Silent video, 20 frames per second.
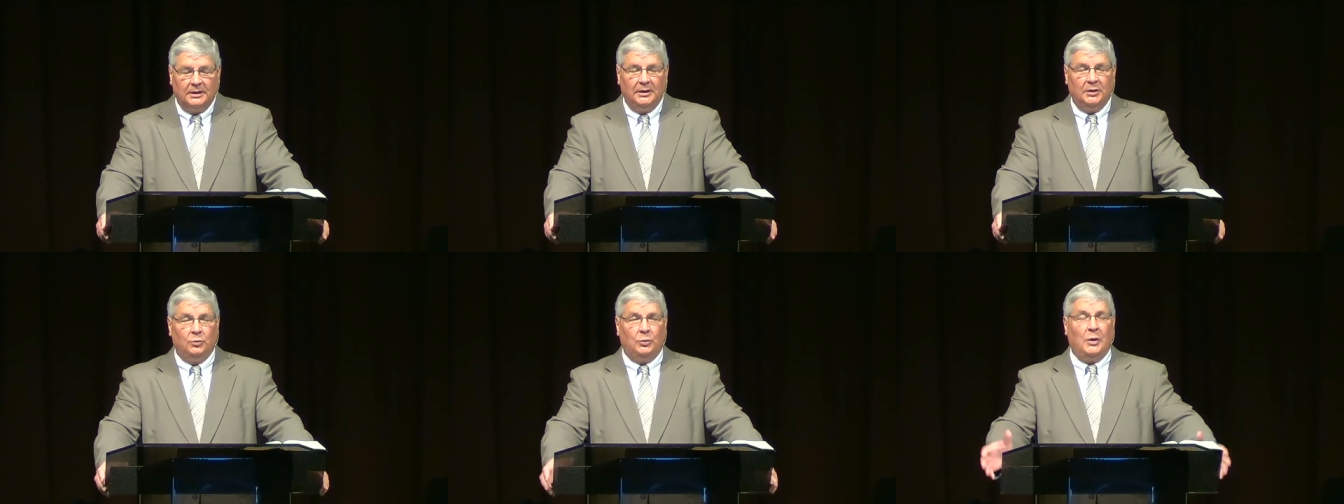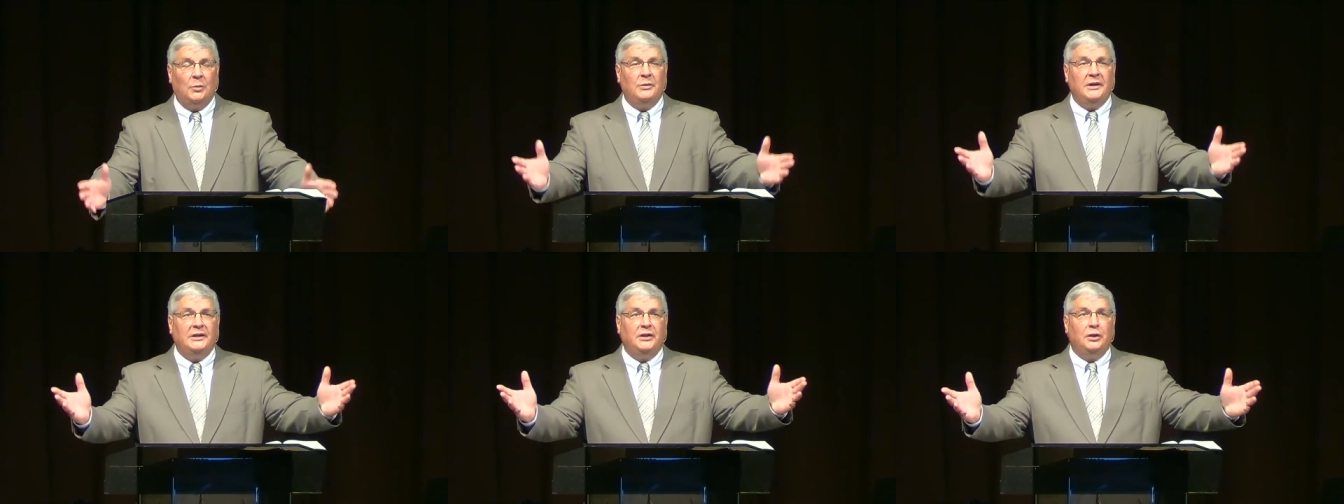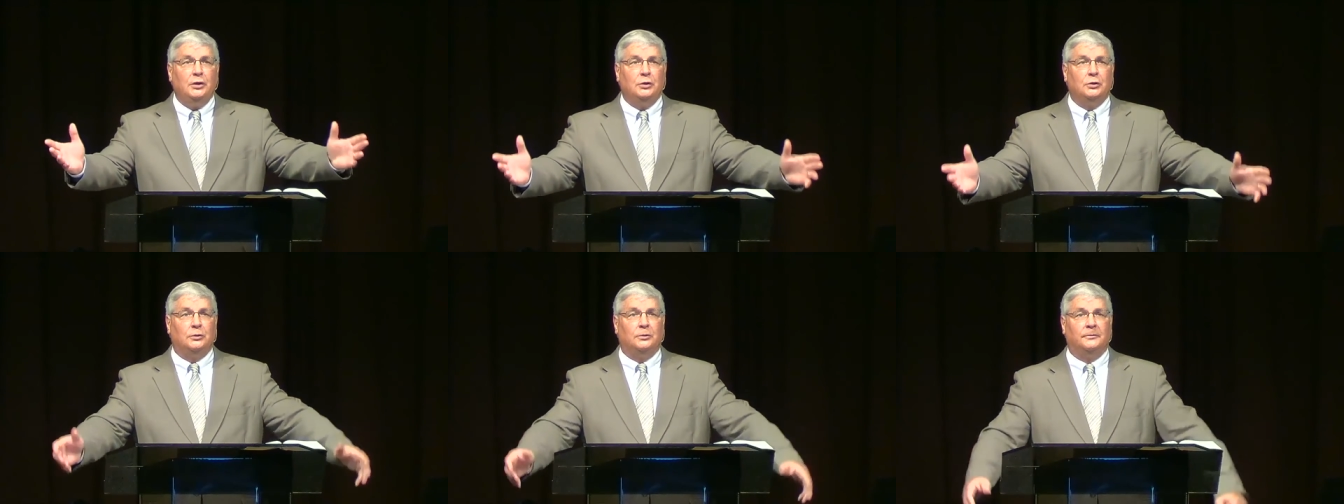And when we
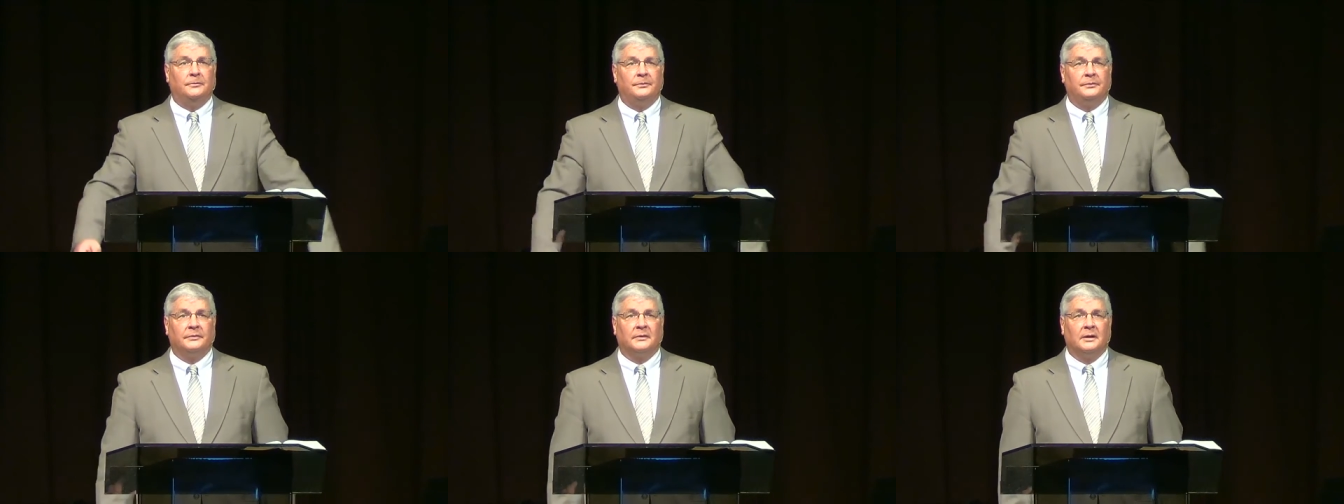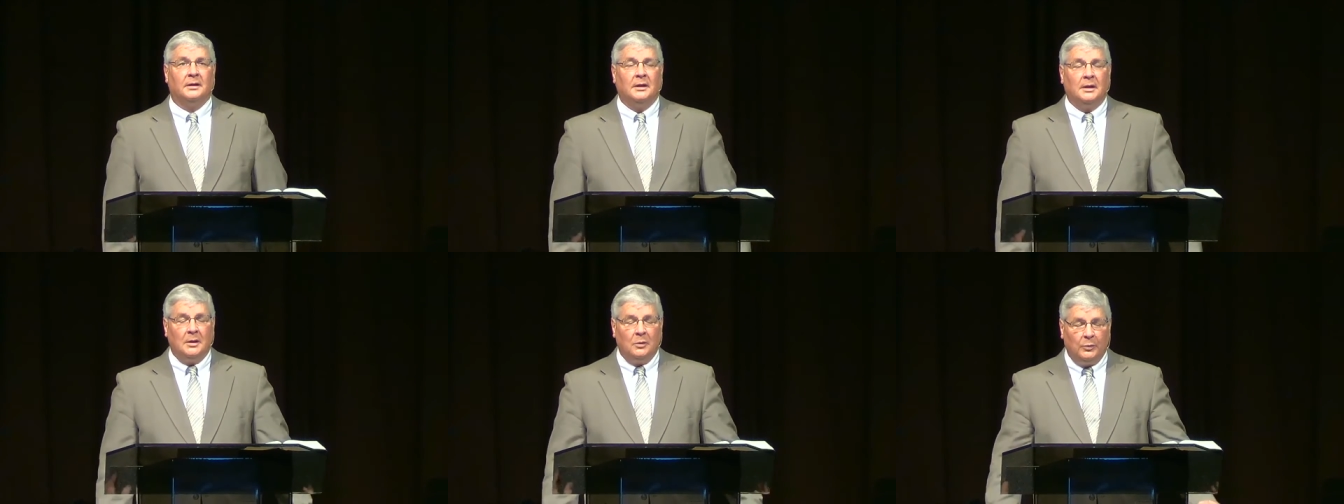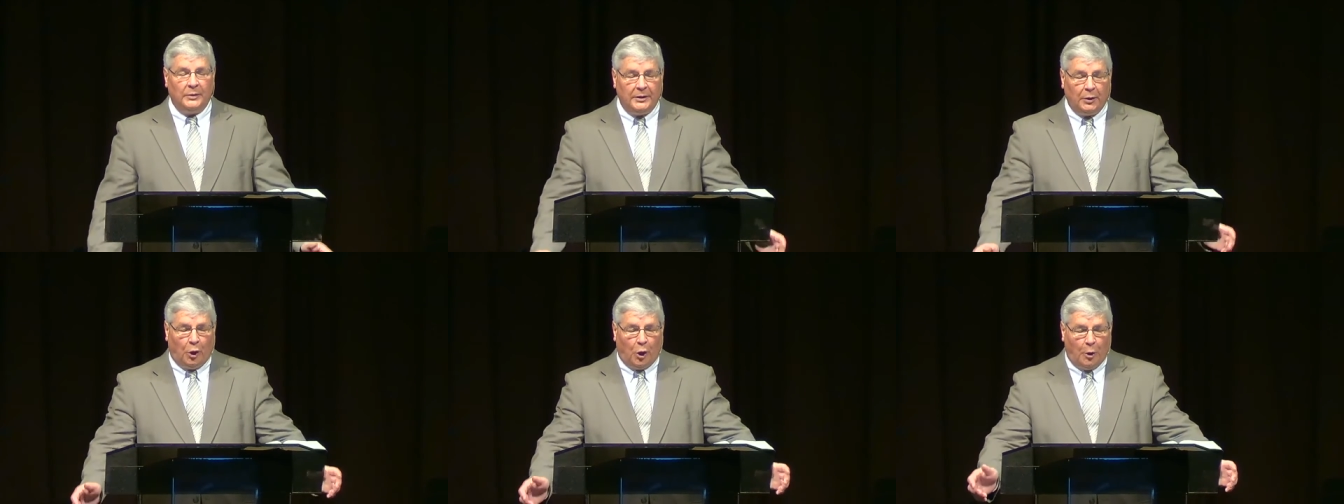do,
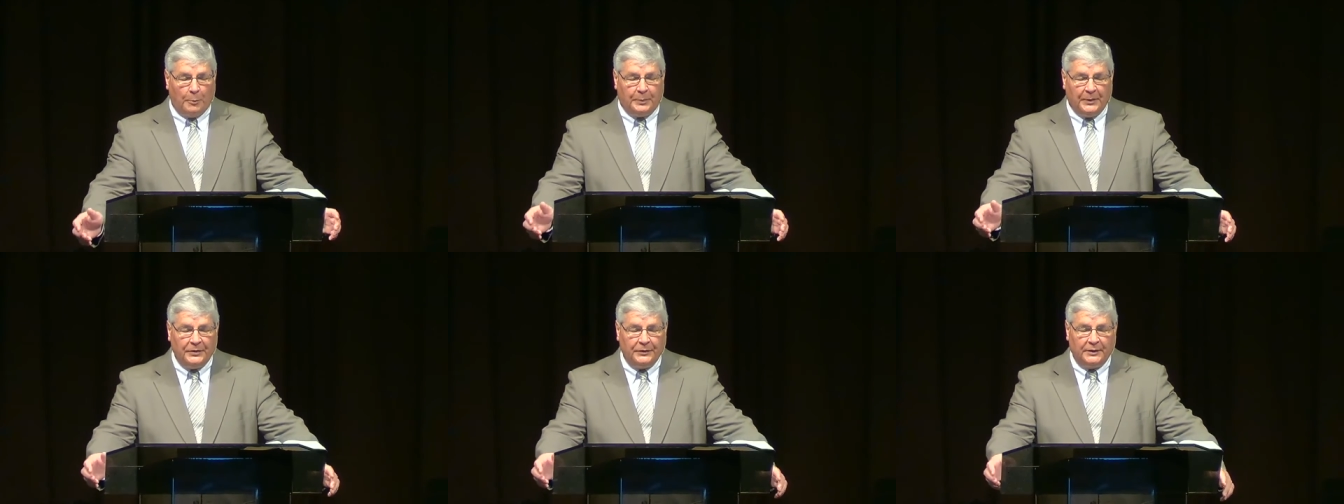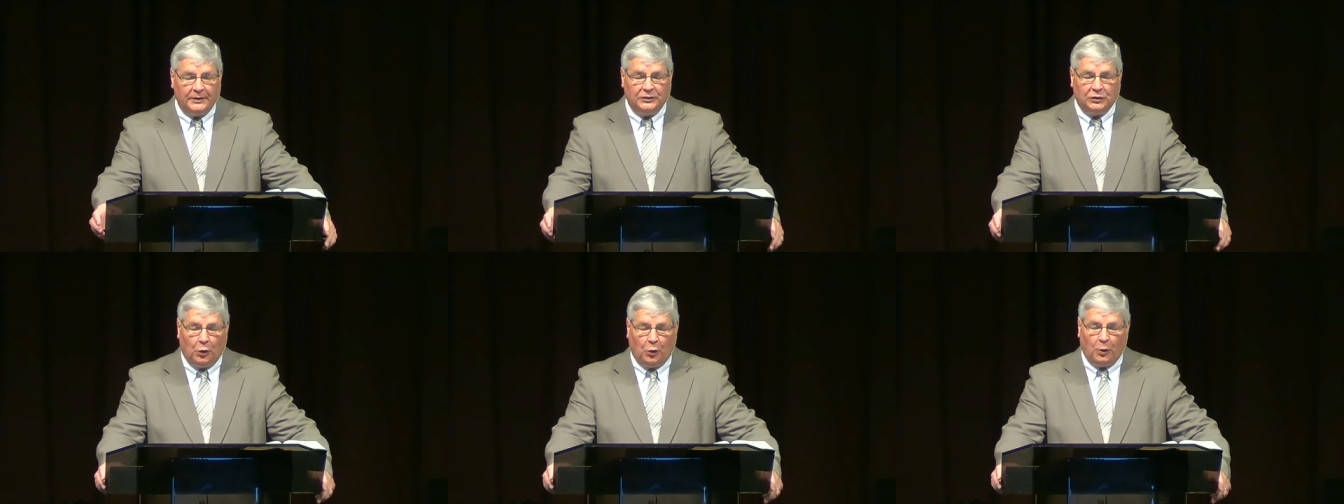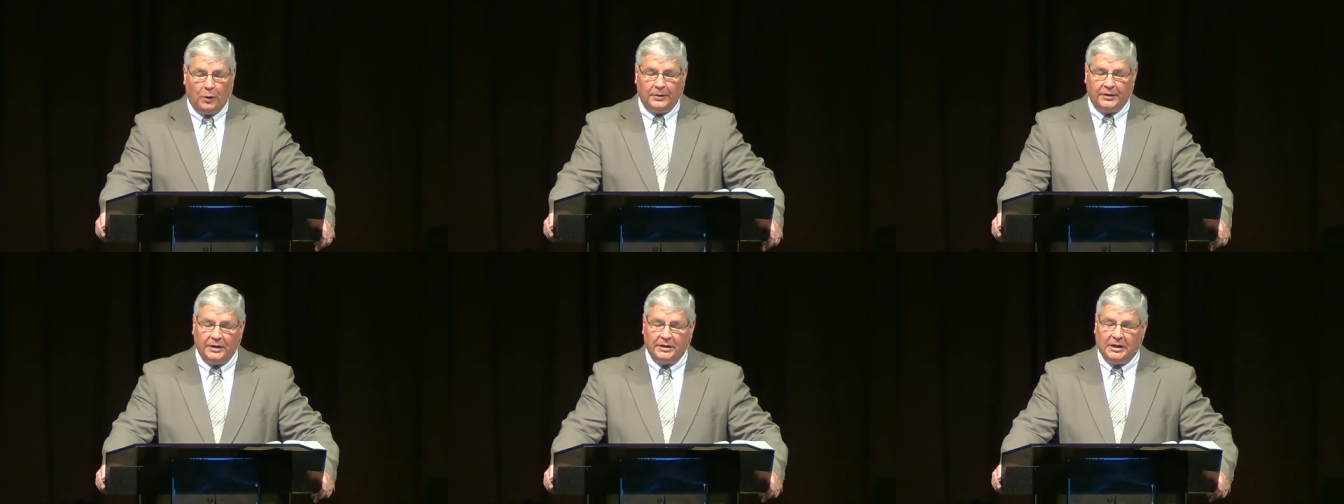we open the
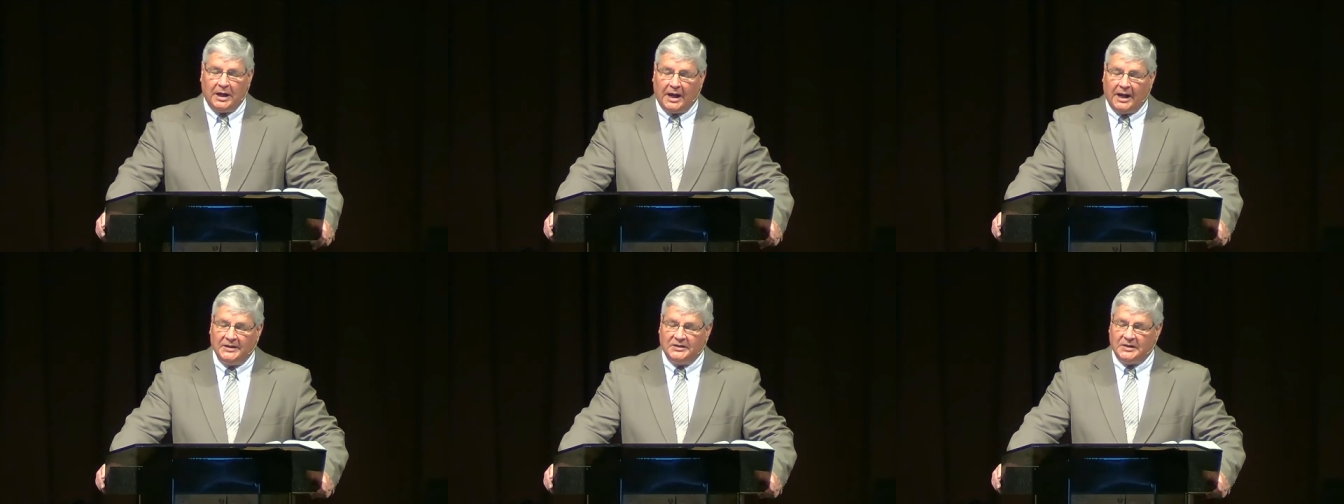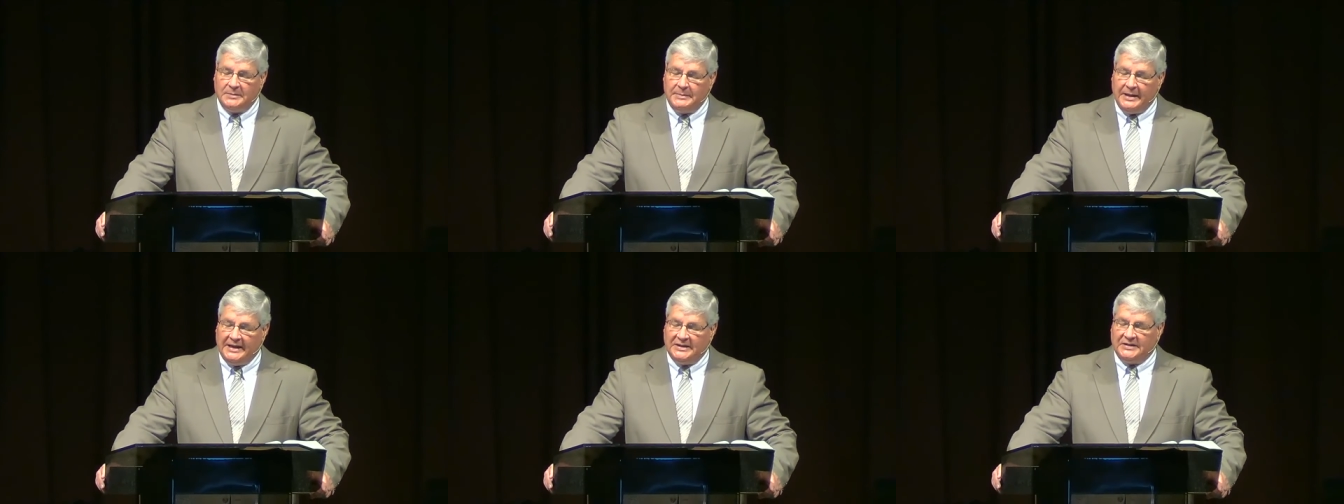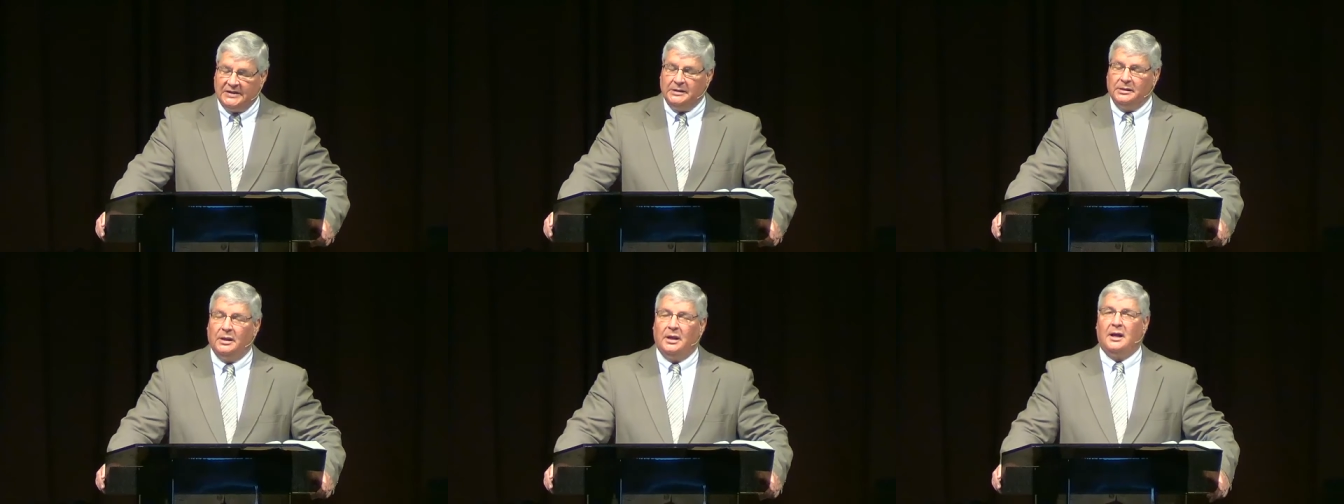door to God's
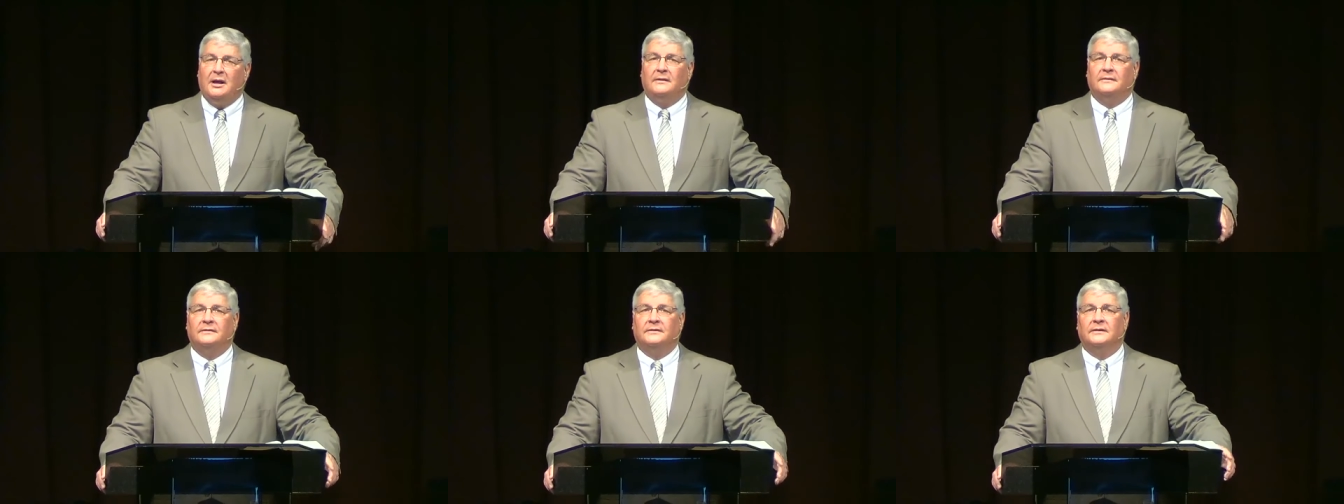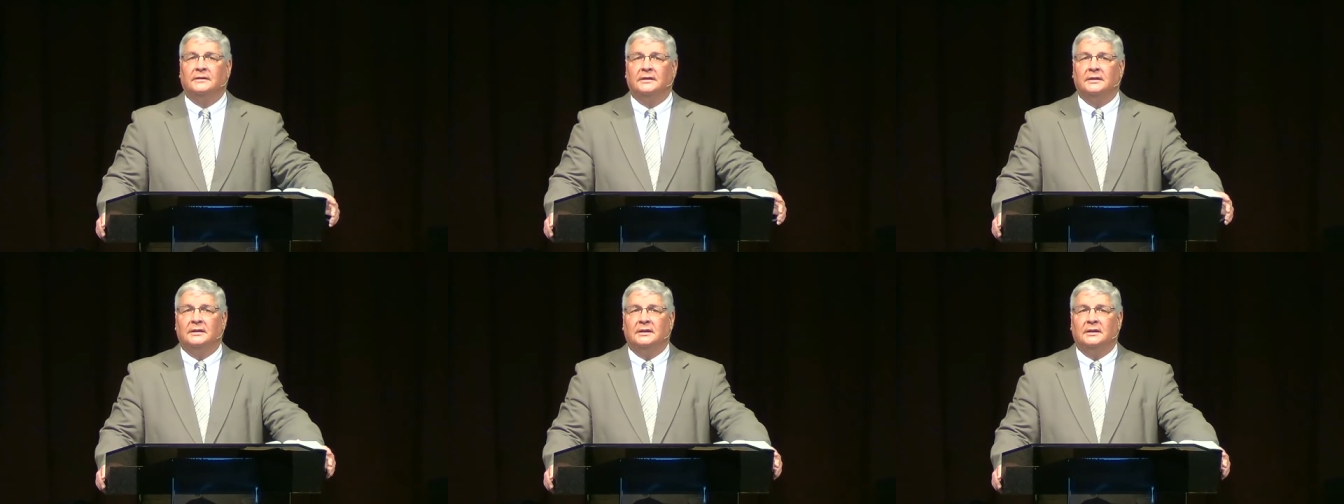amazing love